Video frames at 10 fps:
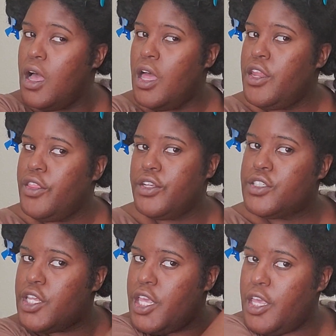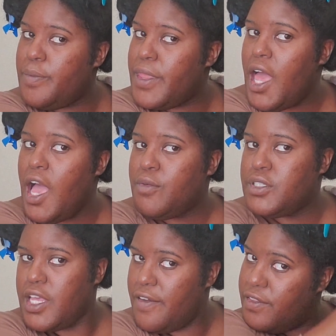Another tip that I would
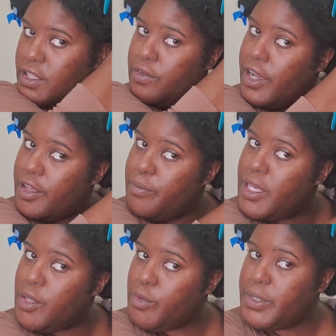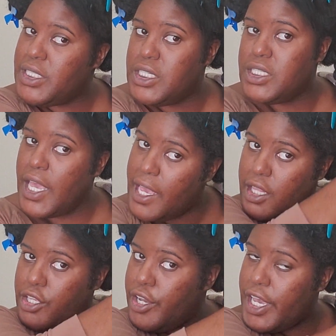definitely recommend would be
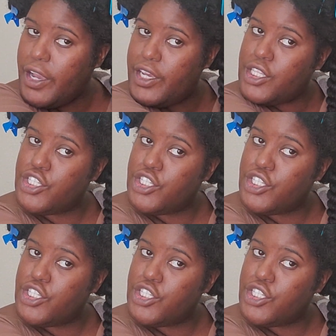detangling your hair in the